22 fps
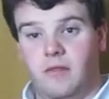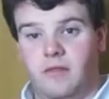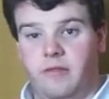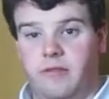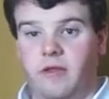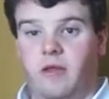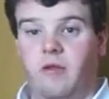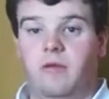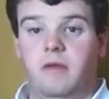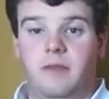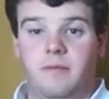
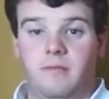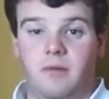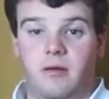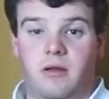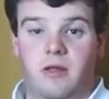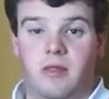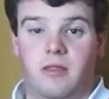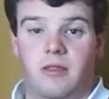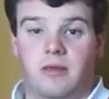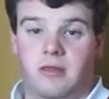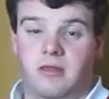the only
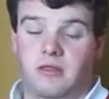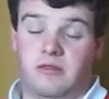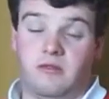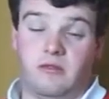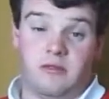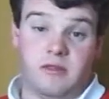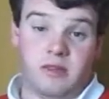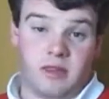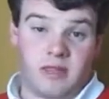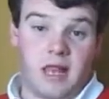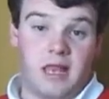person that's
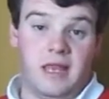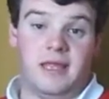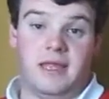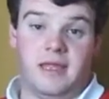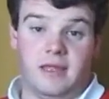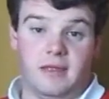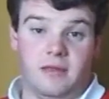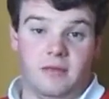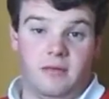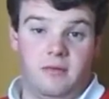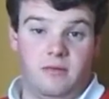
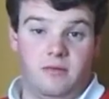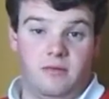selling